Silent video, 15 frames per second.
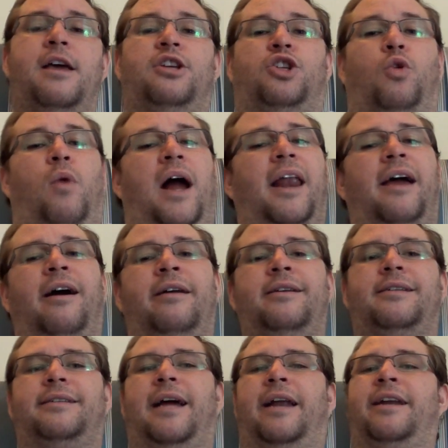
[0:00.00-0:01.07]
So while I
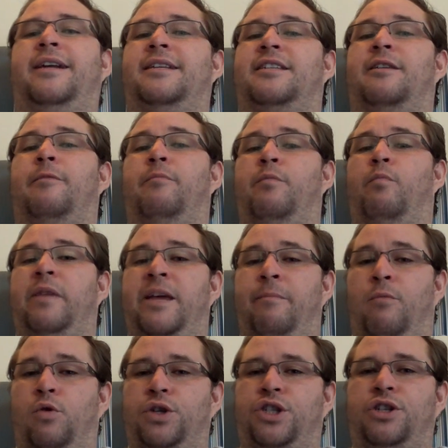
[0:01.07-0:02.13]
understand it as an
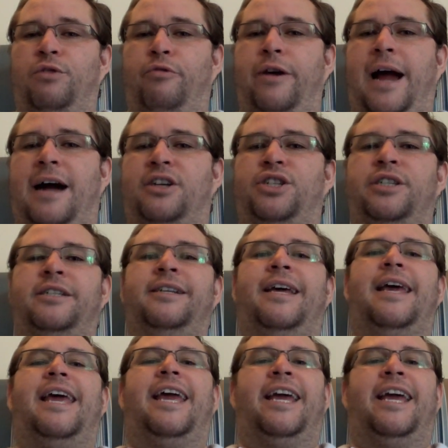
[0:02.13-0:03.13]
emotional reaction,